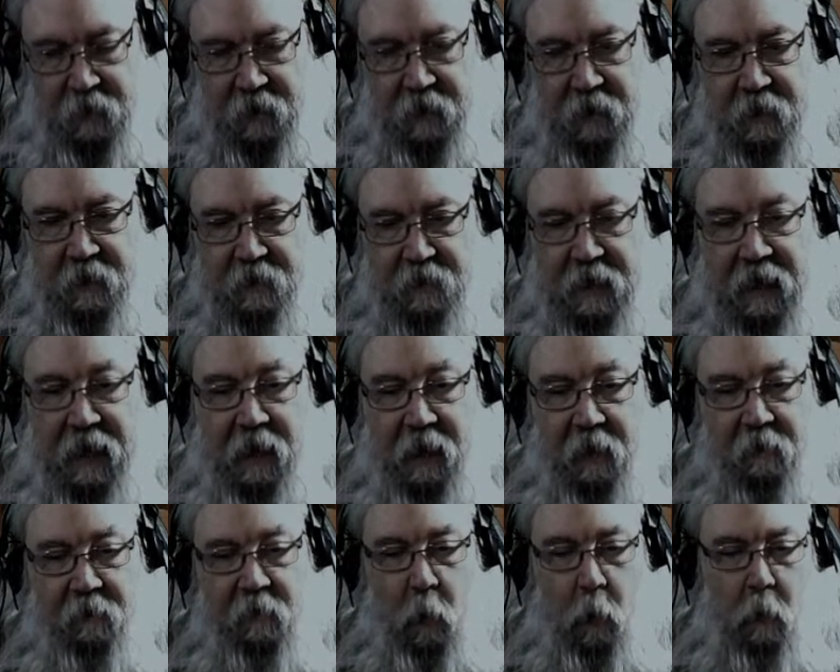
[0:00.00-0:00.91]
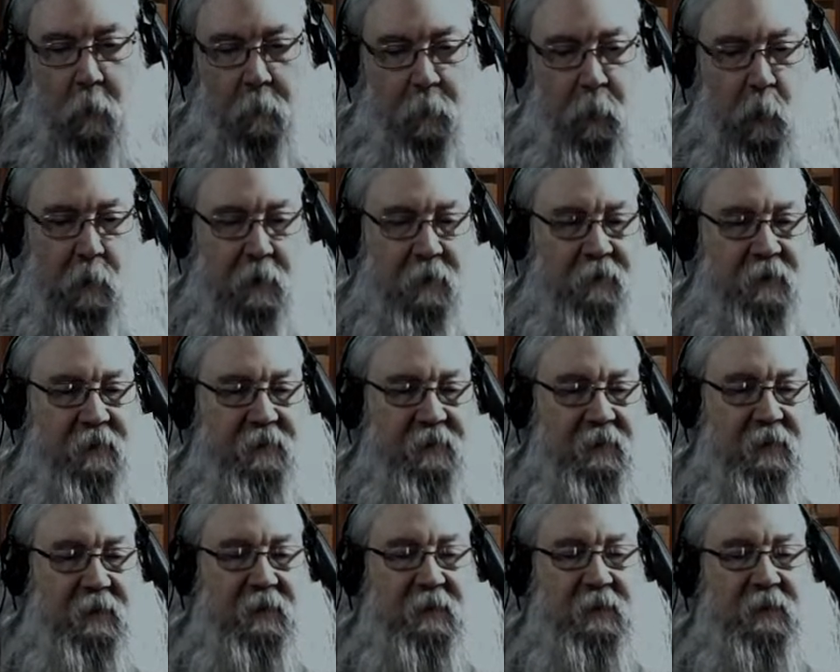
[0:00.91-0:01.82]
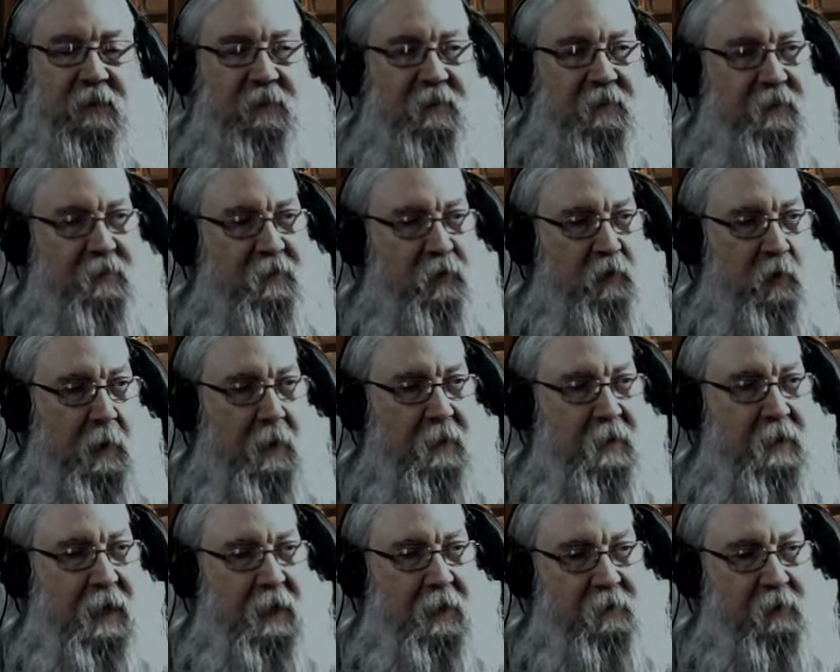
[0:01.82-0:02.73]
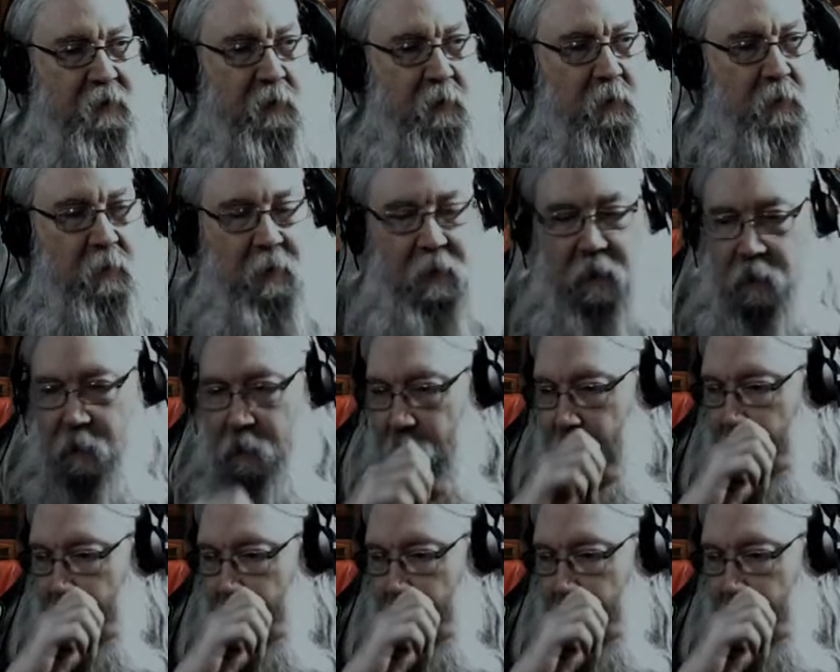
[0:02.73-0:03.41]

And yeah, and the whole point of this thing is trying not to